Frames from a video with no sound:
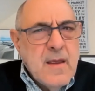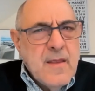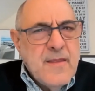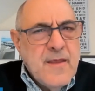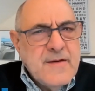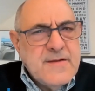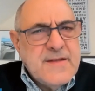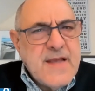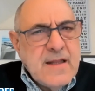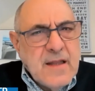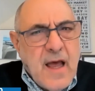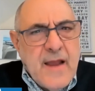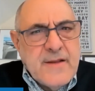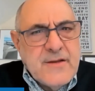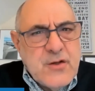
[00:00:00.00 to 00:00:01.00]
The
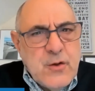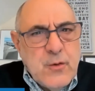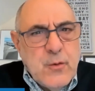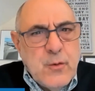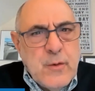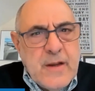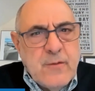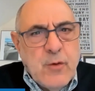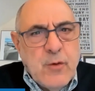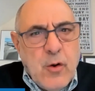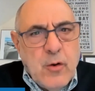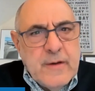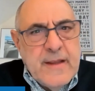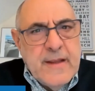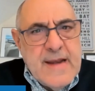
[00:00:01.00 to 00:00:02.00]
deadline to
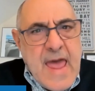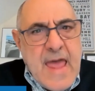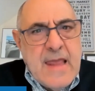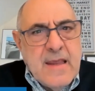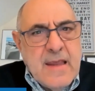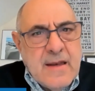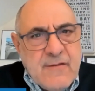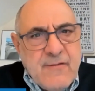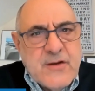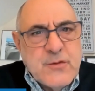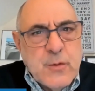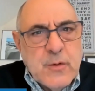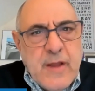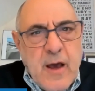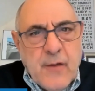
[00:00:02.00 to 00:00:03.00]
enroll in a
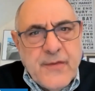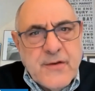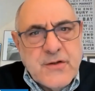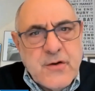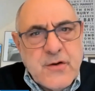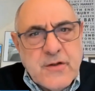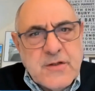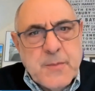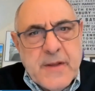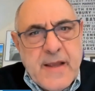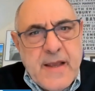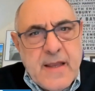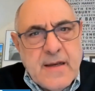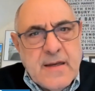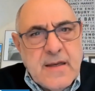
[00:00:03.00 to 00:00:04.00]
individual health insurance
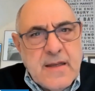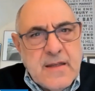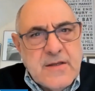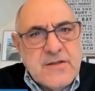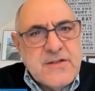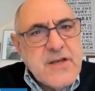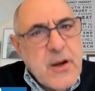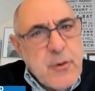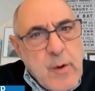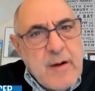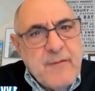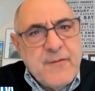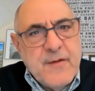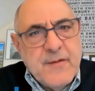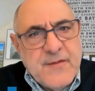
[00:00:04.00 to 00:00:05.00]
plan is
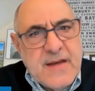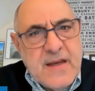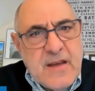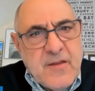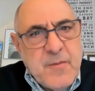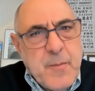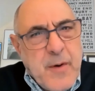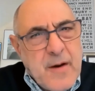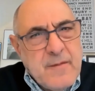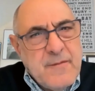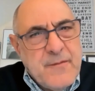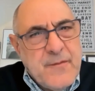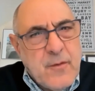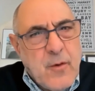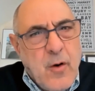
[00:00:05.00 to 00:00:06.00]
January 15th, but
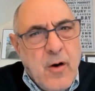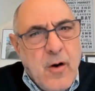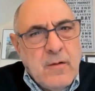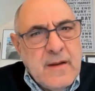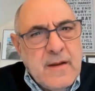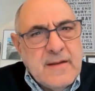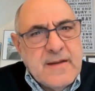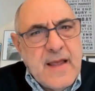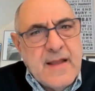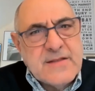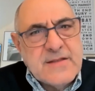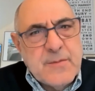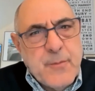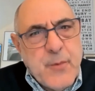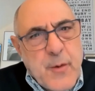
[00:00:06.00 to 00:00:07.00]
for all
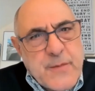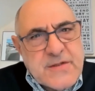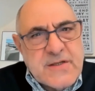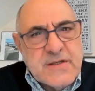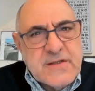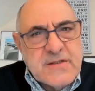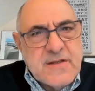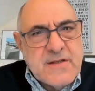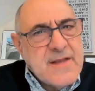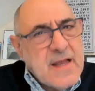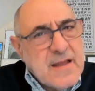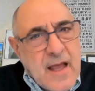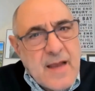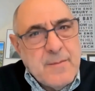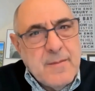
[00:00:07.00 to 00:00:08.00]
intents and purposes, the
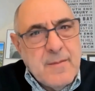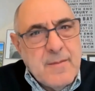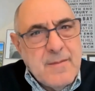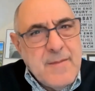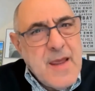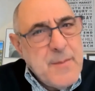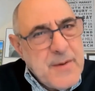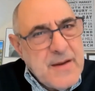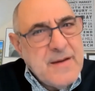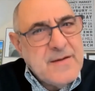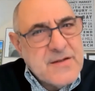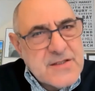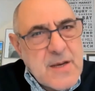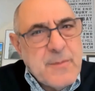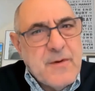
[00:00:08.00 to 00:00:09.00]
deadline may be
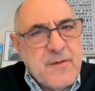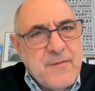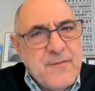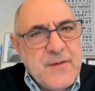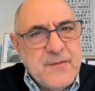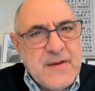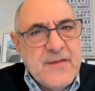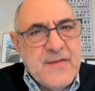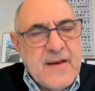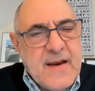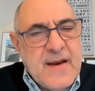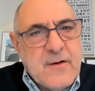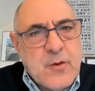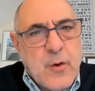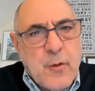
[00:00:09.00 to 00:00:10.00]
December 15th. And
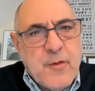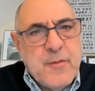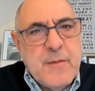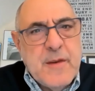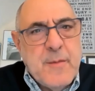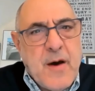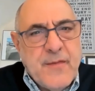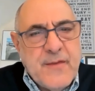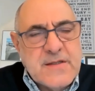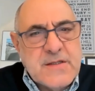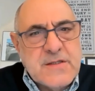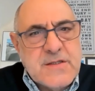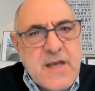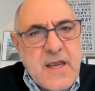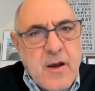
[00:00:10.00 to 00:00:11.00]
here to talk with me about this
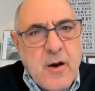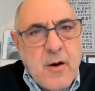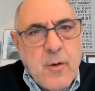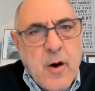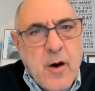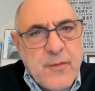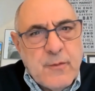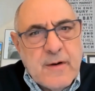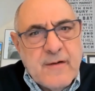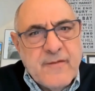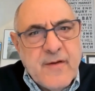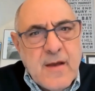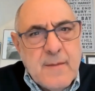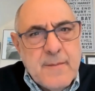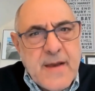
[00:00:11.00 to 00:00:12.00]
is J.O., author of
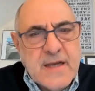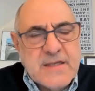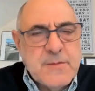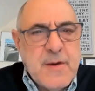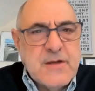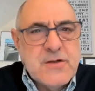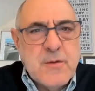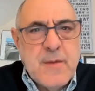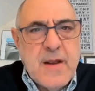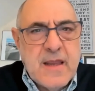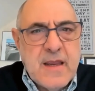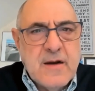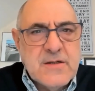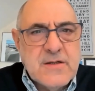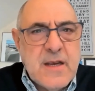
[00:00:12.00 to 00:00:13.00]
Maximize Your
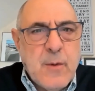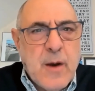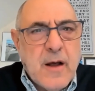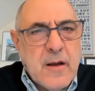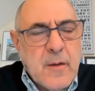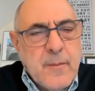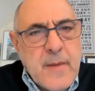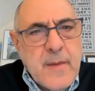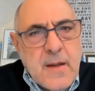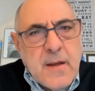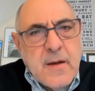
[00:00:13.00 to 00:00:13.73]
Medicare. Jae, welcome.